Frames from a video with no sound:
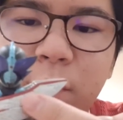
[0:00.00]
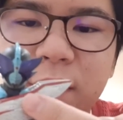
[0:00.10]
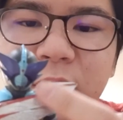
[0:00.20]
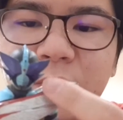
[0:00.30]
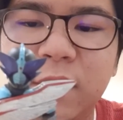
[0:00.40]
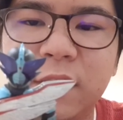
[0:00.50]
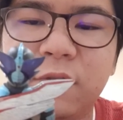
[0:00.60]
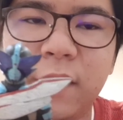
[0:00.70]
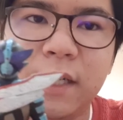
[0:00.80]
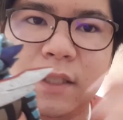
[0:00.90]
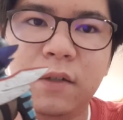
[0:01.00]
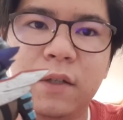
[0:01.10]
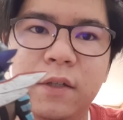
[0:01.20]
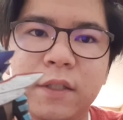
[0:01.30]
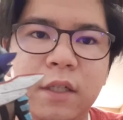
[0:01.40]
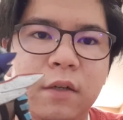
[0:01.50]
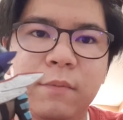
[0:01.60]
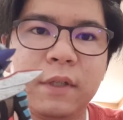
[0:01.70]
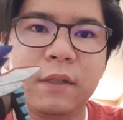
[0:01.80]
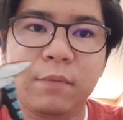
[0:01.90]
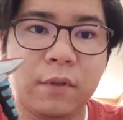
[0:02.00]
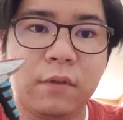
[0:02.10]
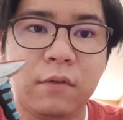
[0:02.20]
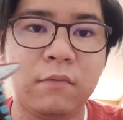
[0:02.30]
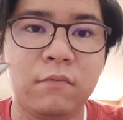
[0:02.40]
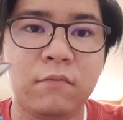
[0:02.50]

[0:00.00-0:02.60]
silver and it's red, so it's not completely blue.